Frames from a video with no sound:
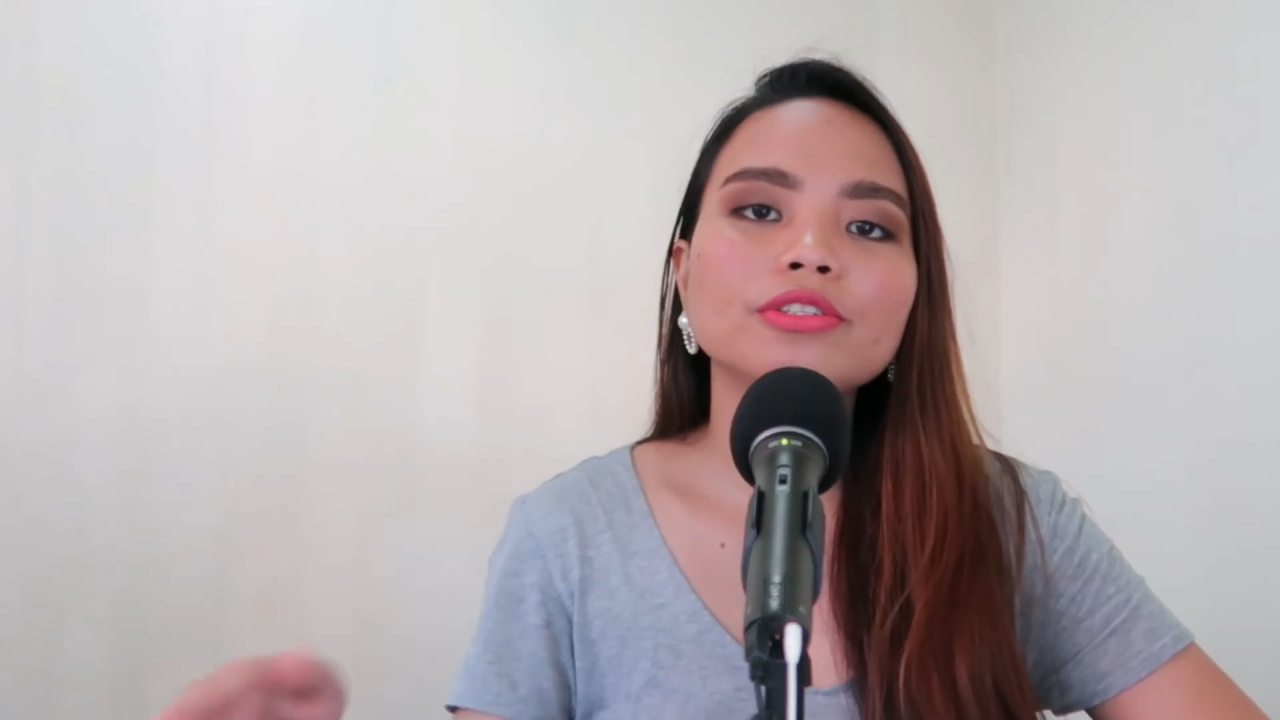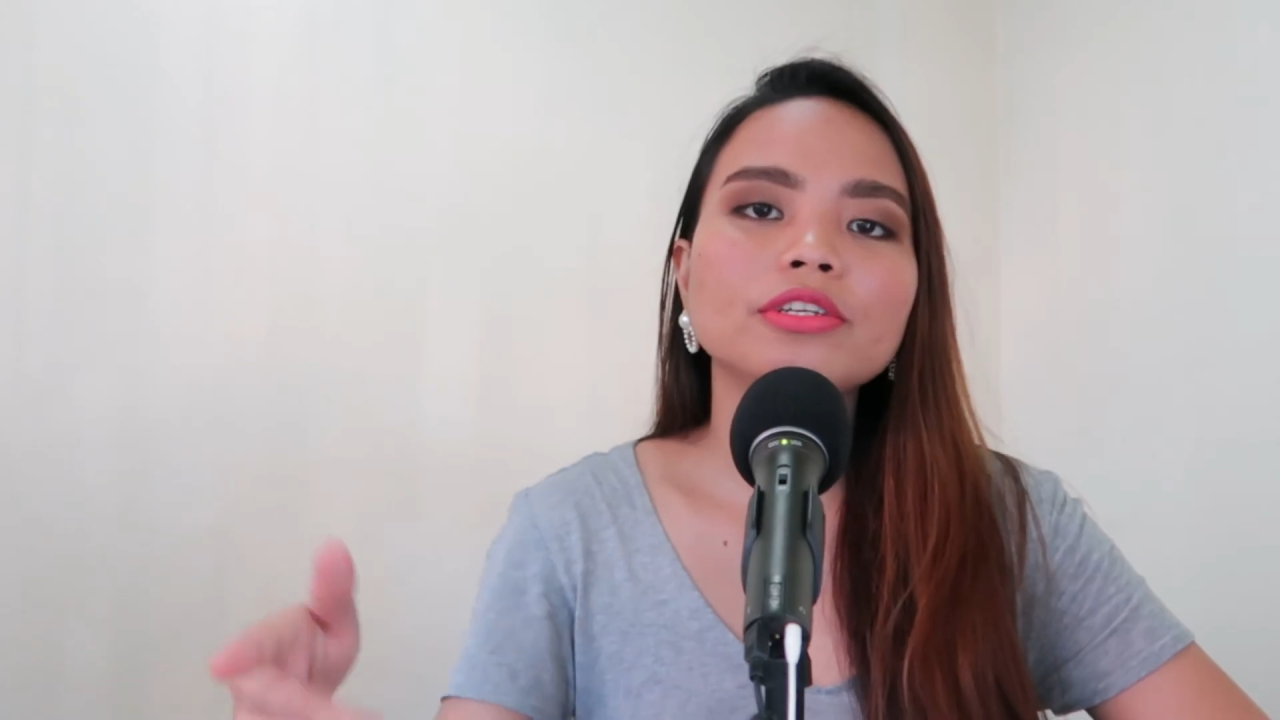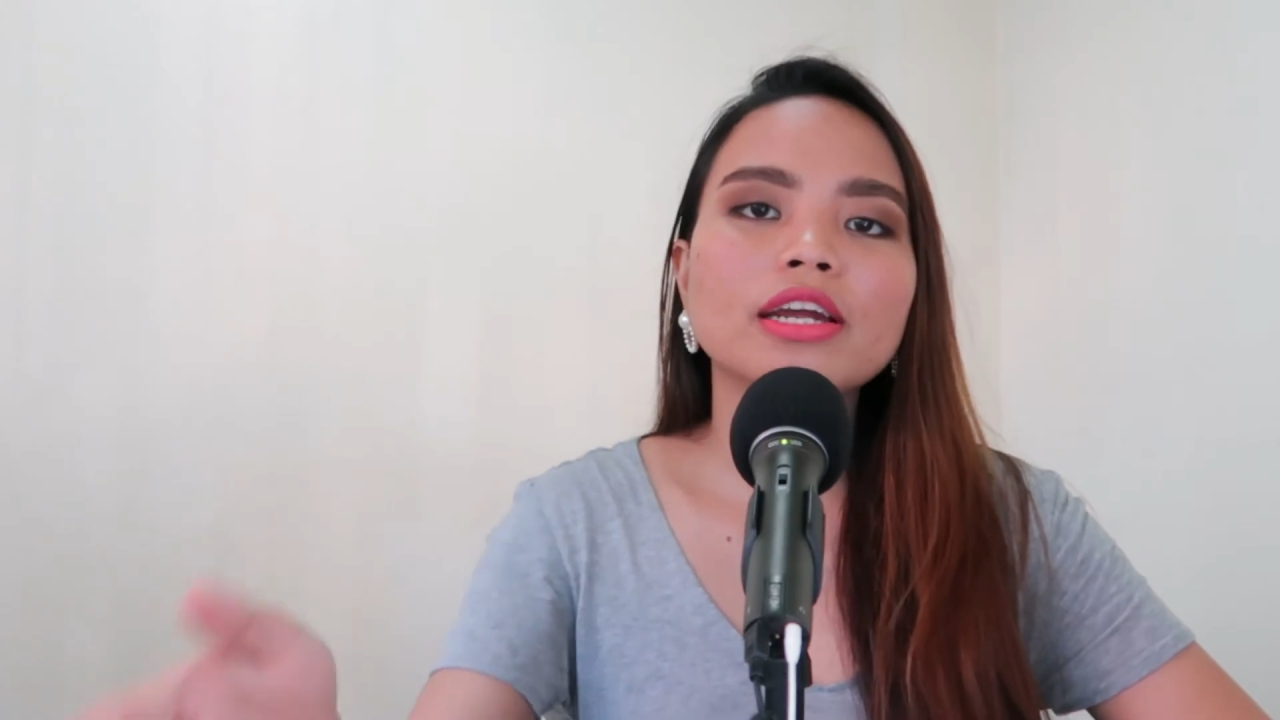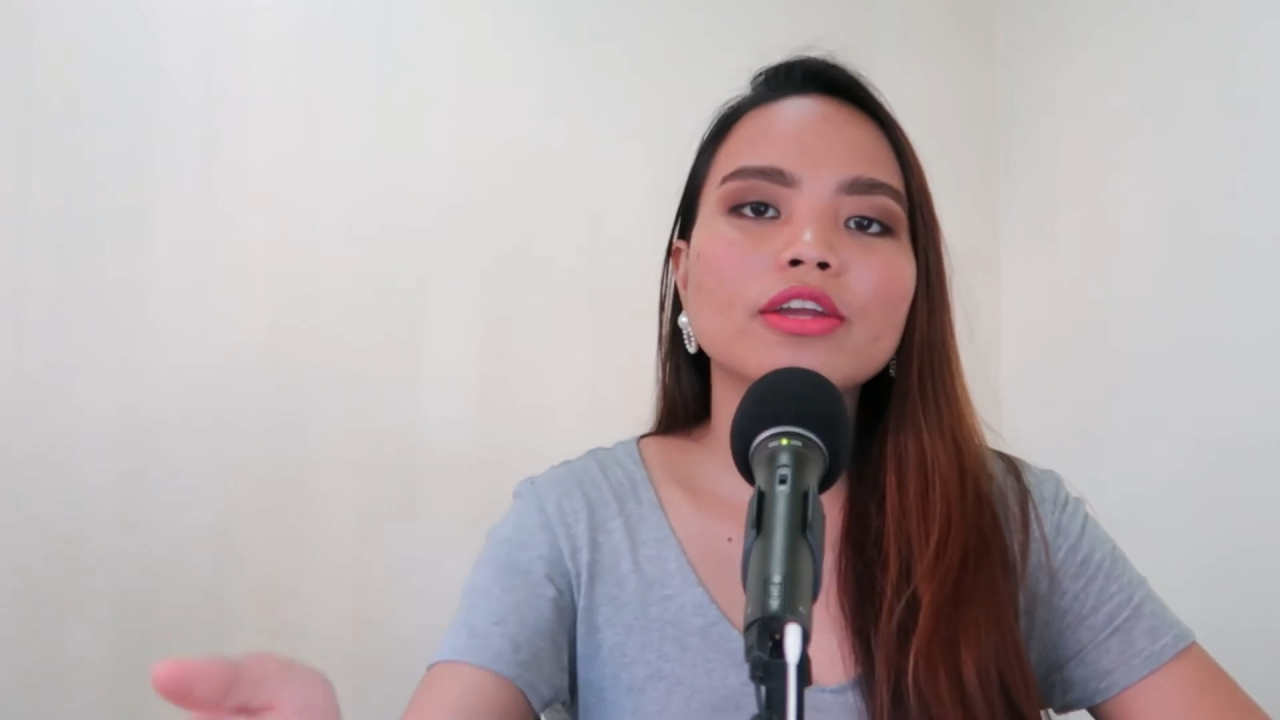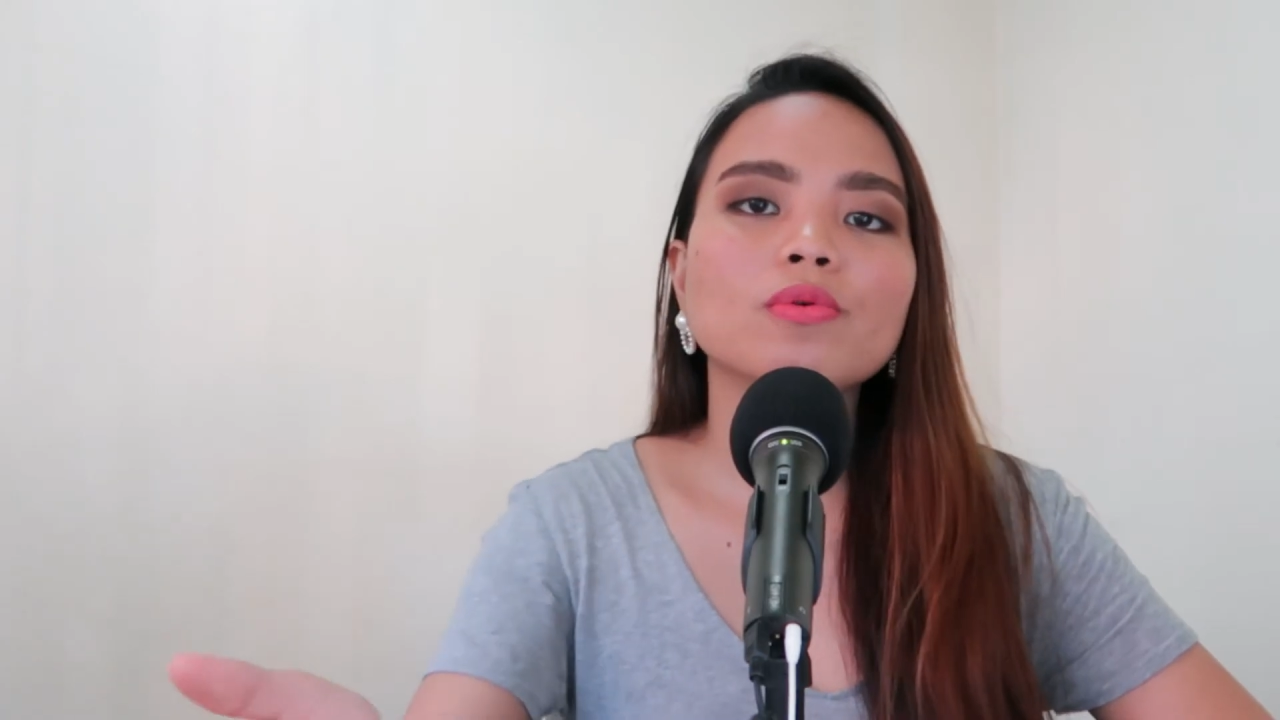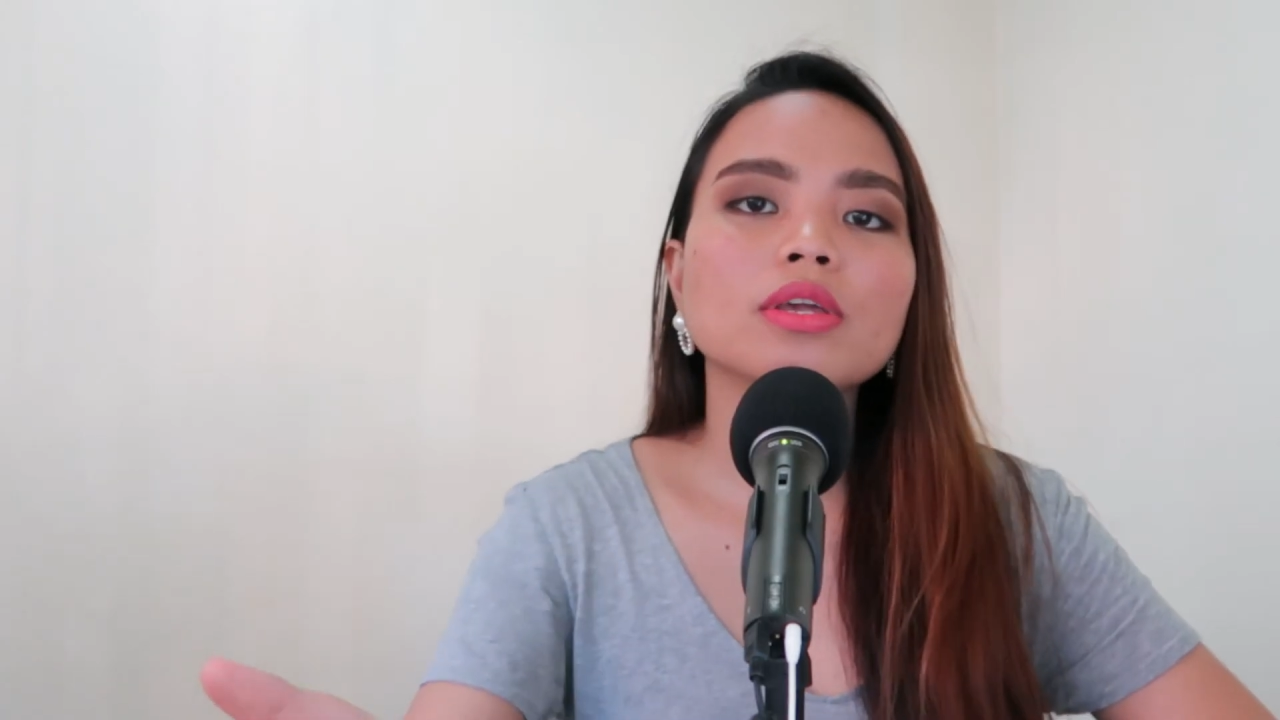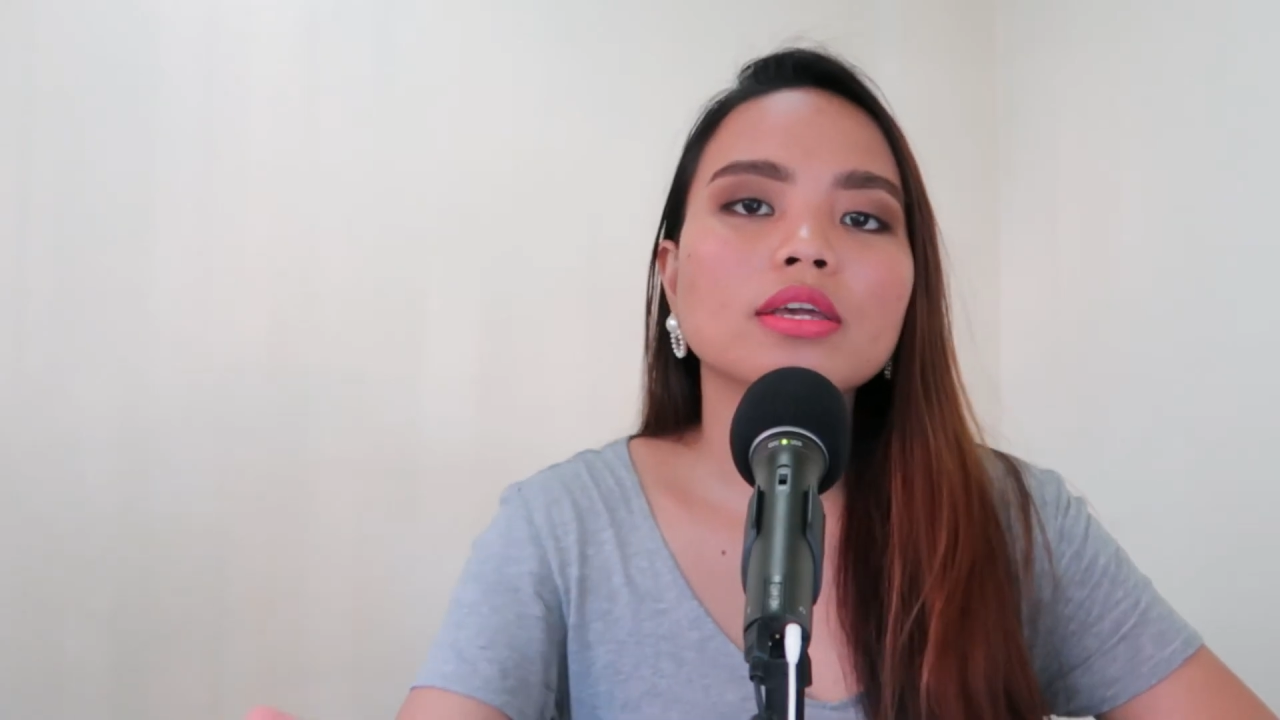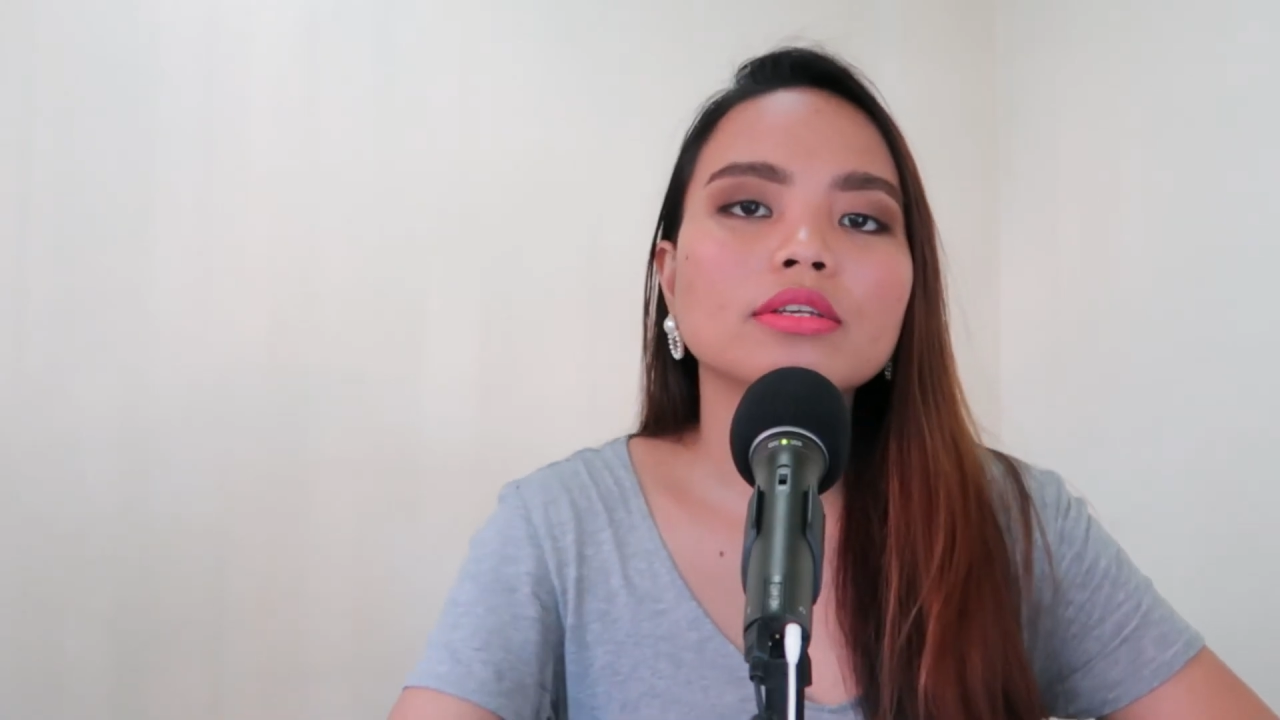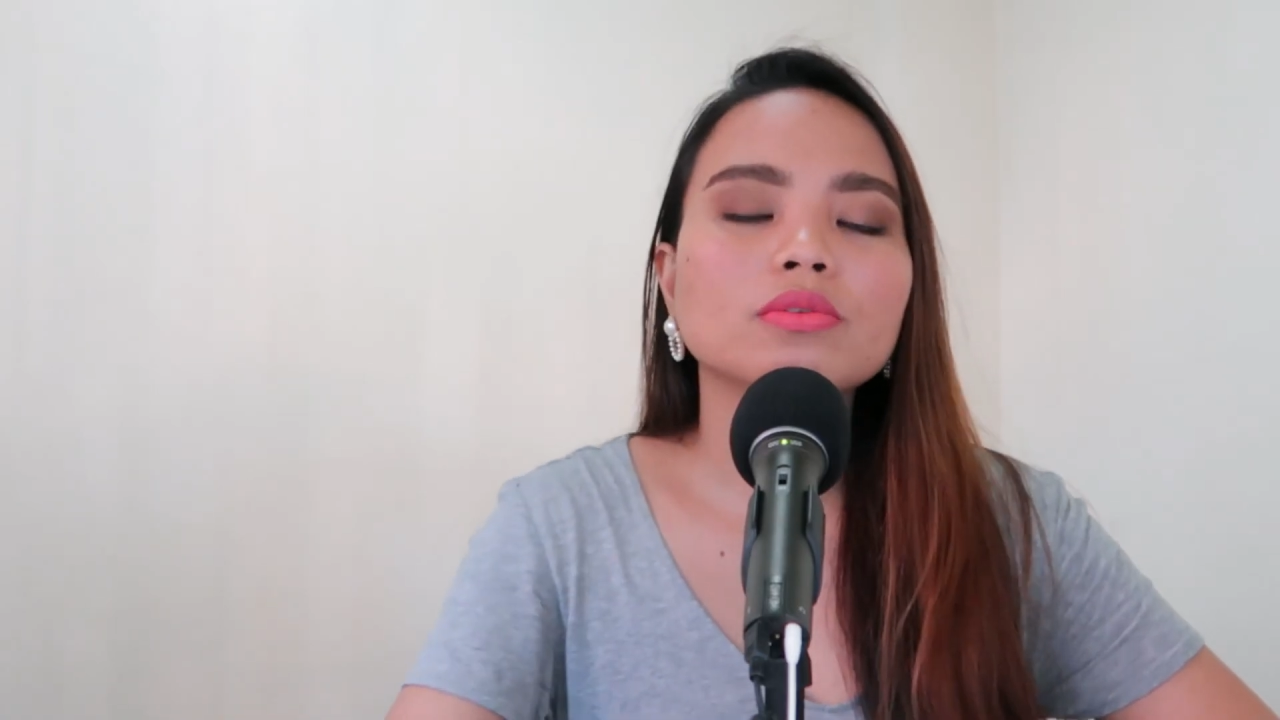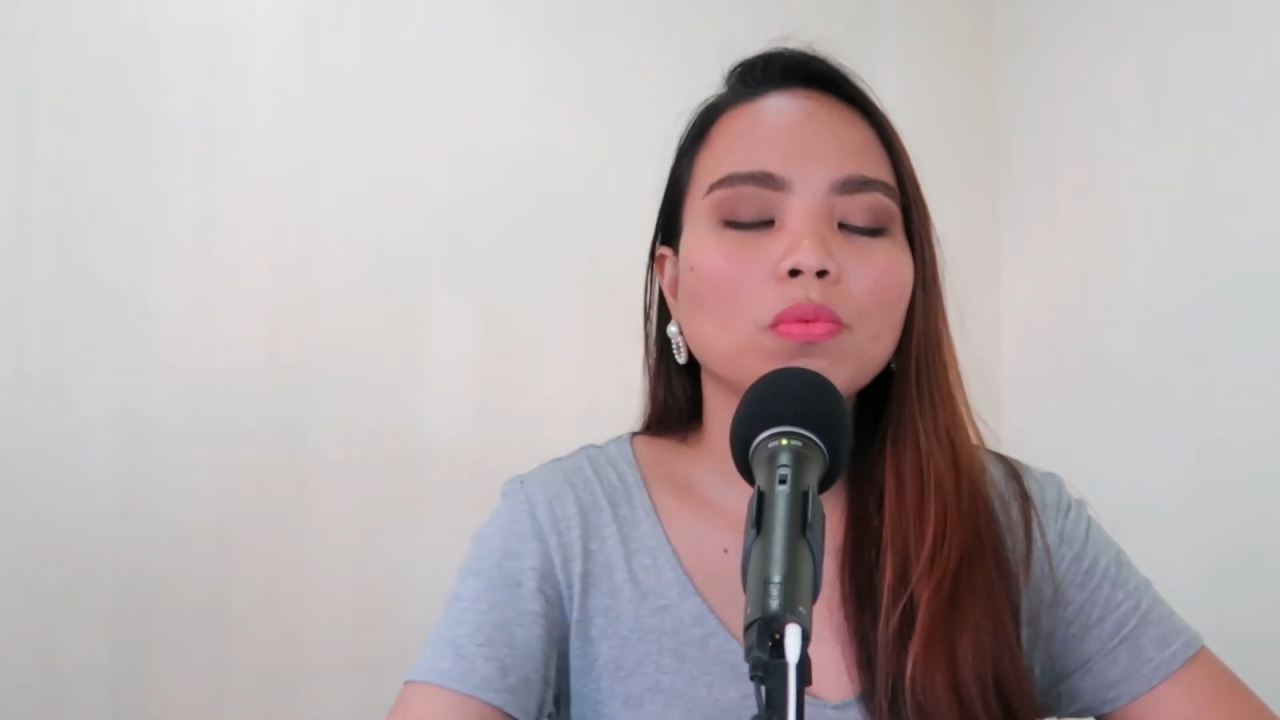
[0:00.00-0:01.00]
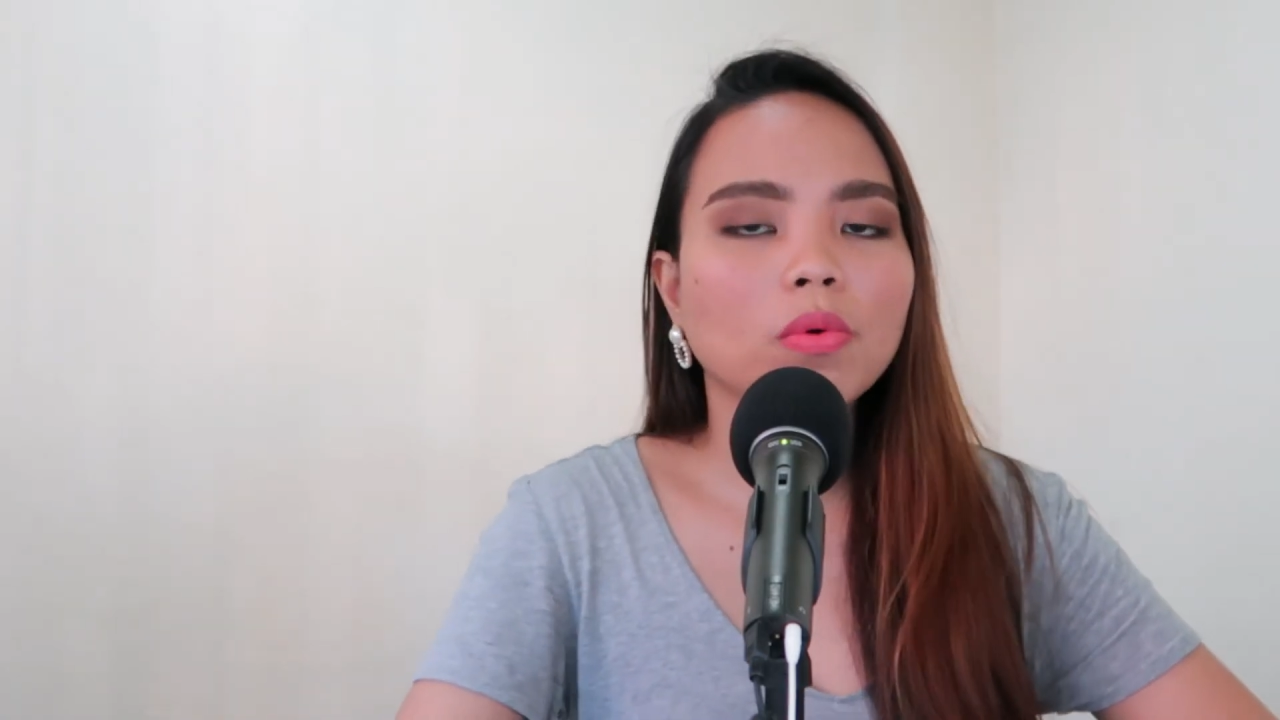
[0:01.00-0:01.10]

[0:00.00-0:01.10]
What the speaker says: scenario is,